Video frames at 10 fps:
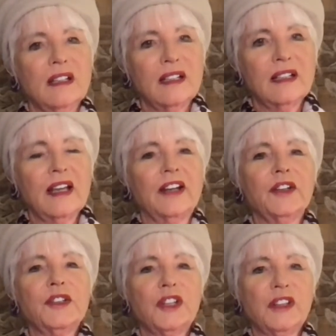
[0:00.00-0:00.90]
an
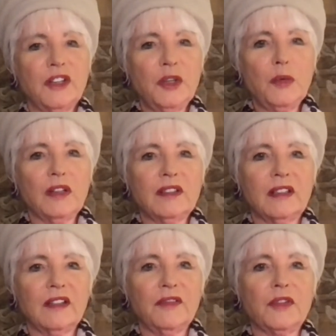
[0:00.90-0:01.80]
energy that you want to
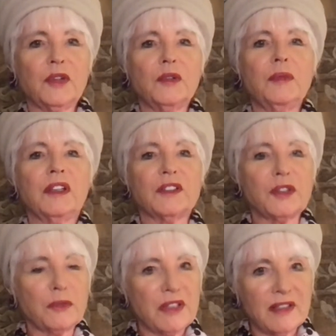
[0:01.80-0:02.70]
give through because
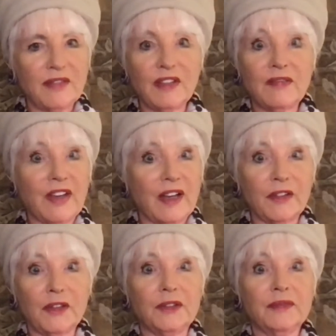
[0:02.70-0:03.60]
you're receiving
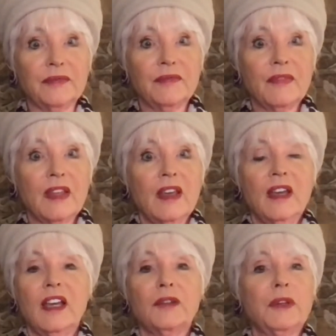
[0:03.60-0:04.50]
value.
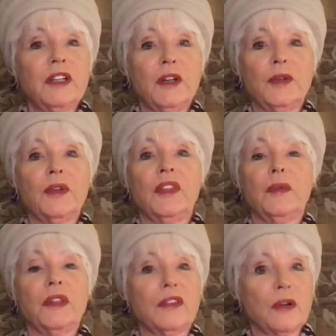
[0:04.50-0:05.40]
And we know that
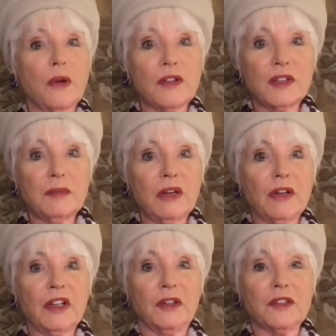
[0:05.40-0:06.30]
with the Course in
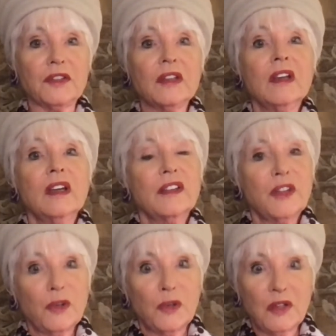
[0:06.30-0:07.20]
Miracles,
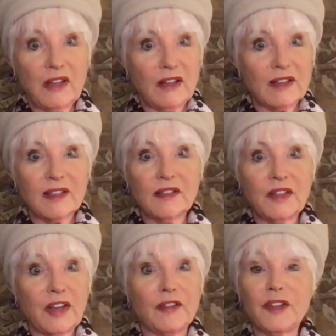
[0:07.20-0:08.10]
the only cost
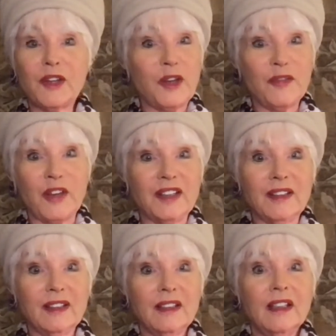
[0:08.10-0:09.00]
of giving
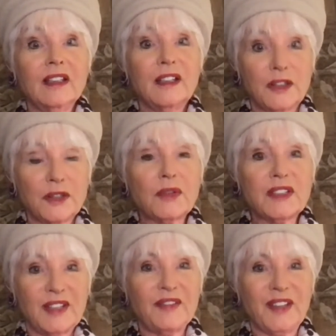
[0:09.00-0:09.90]
is
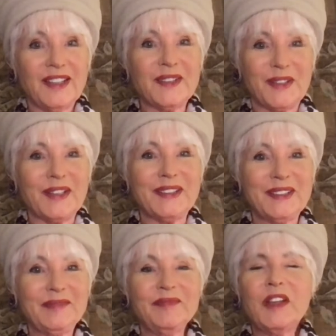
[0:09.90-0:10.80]
receiving, isn't it?
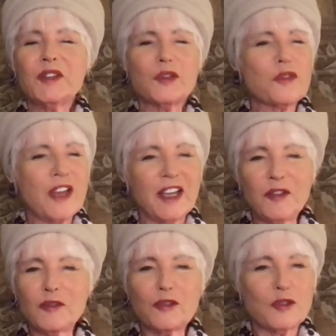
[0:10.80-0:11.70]
So
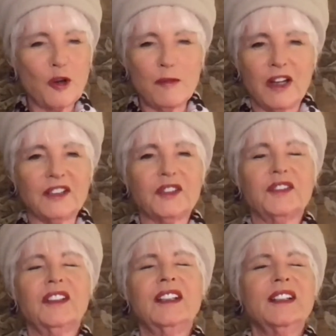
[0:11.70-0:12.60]
thank you so
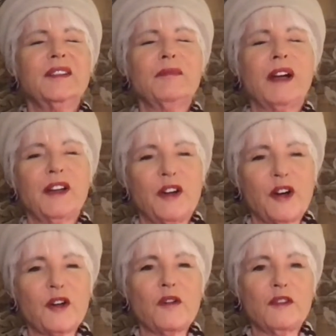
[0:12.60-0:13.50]
much. My
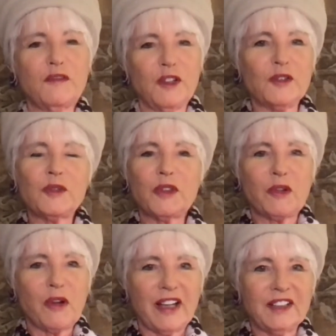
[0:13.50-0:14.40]
heart overflows with
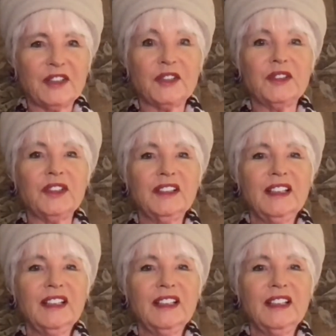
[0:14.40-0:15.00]
gratitude.